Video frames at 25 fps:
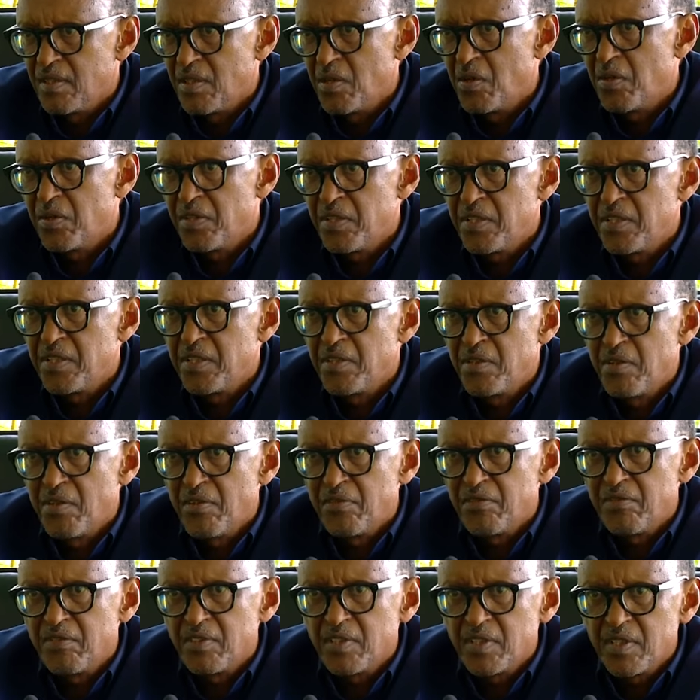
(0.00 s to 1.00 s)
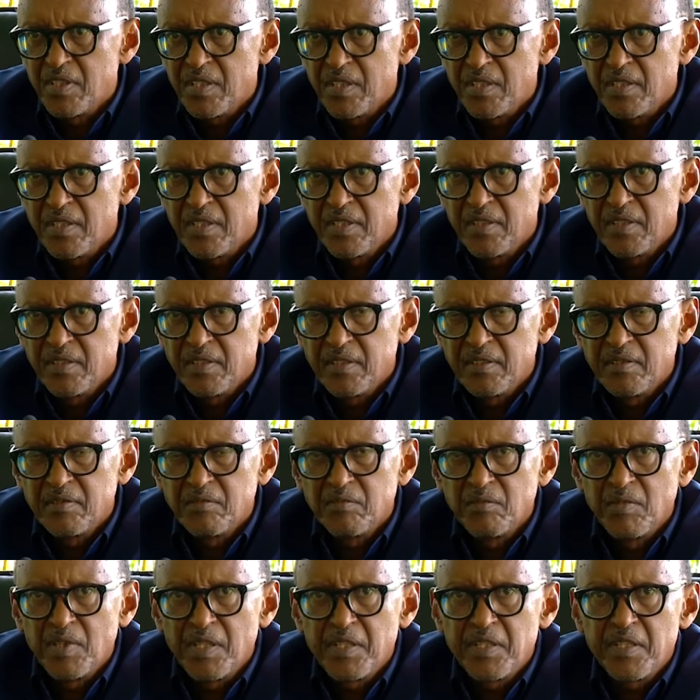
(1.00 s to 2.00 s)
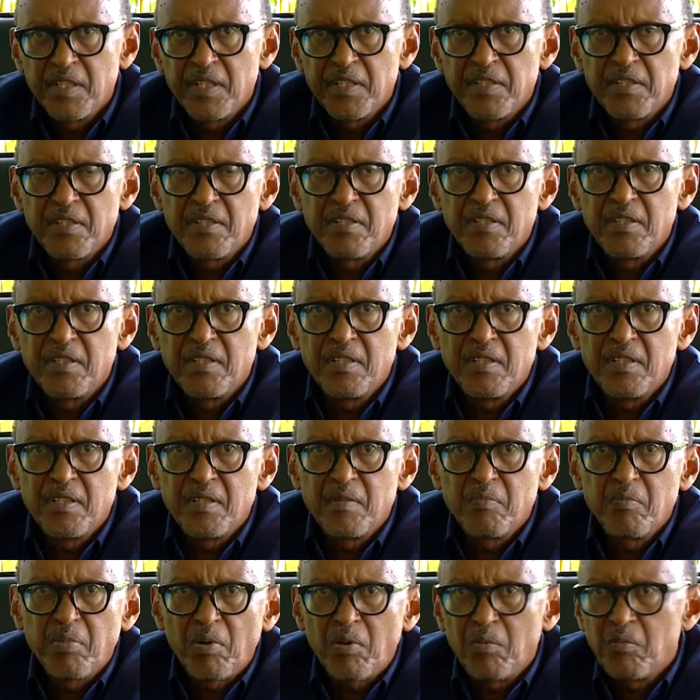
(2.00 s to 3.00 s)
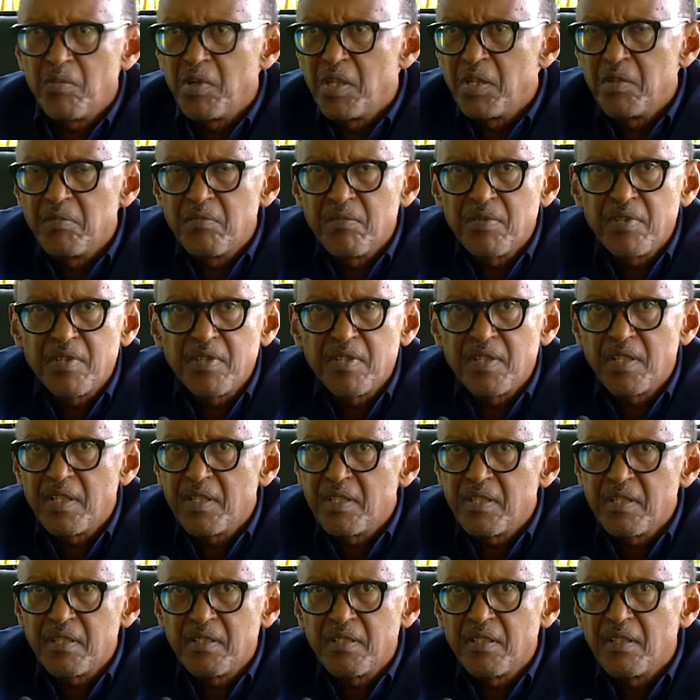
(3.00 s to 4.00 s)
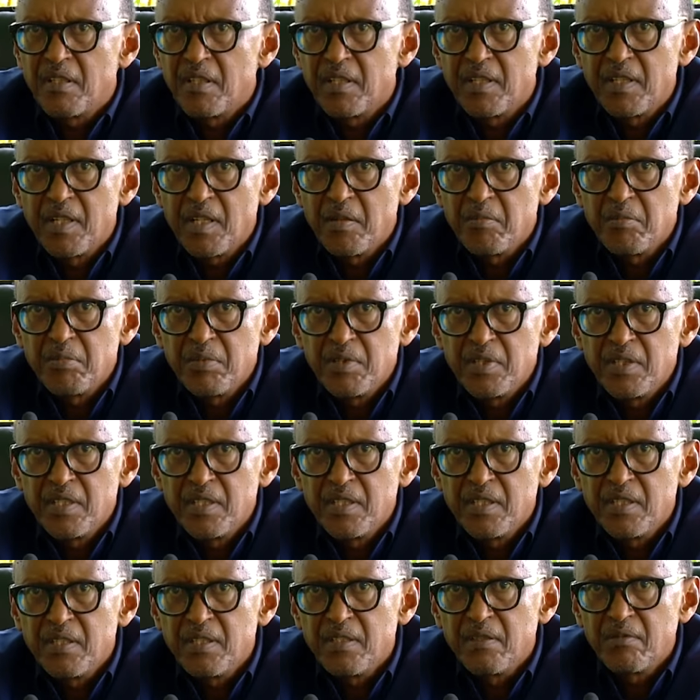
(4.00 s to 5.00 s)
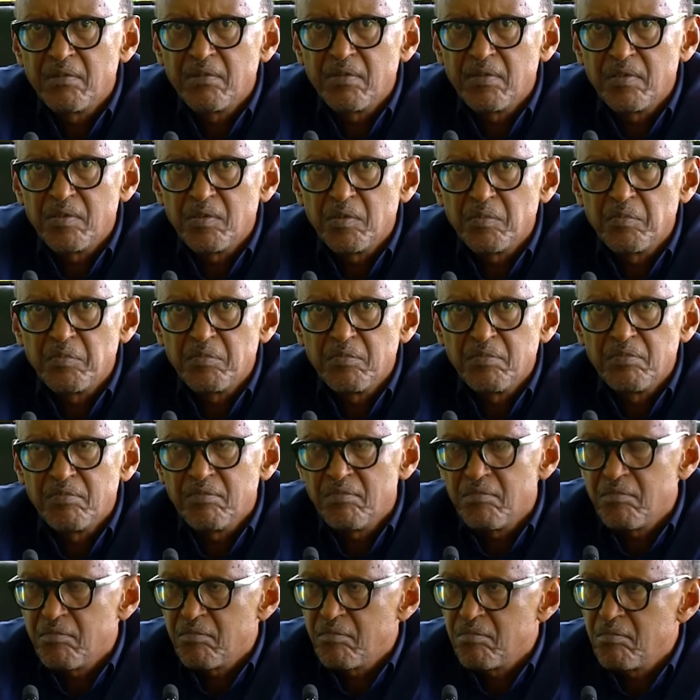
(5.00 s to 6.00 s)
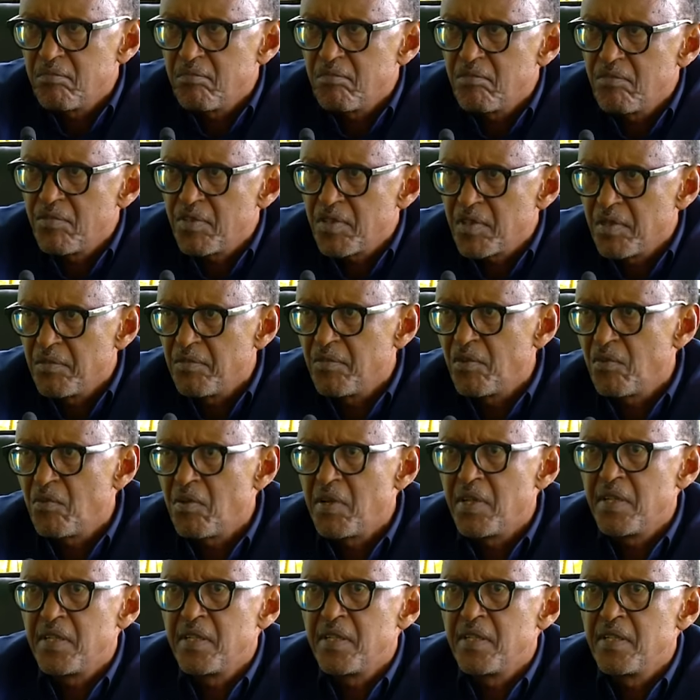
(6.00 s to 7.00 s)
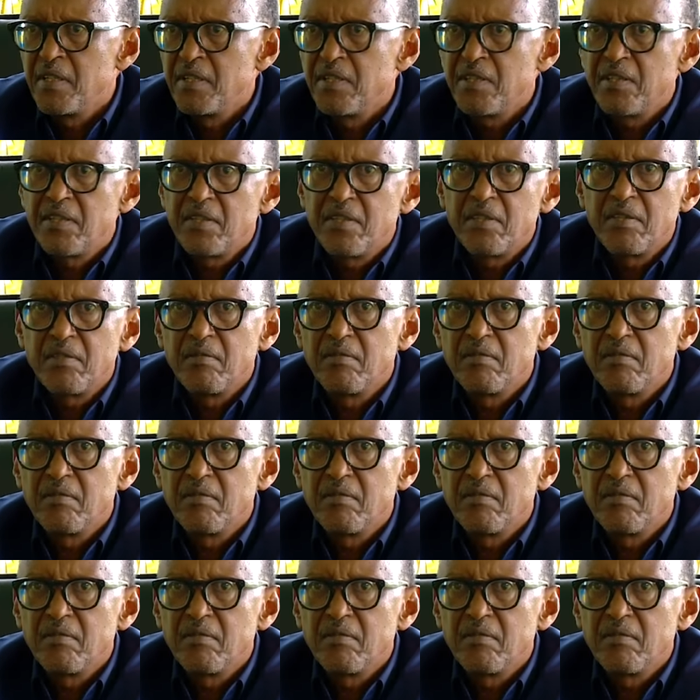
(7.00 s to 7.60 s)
the origin of it, much as it is problems that had happened to some Rwandans,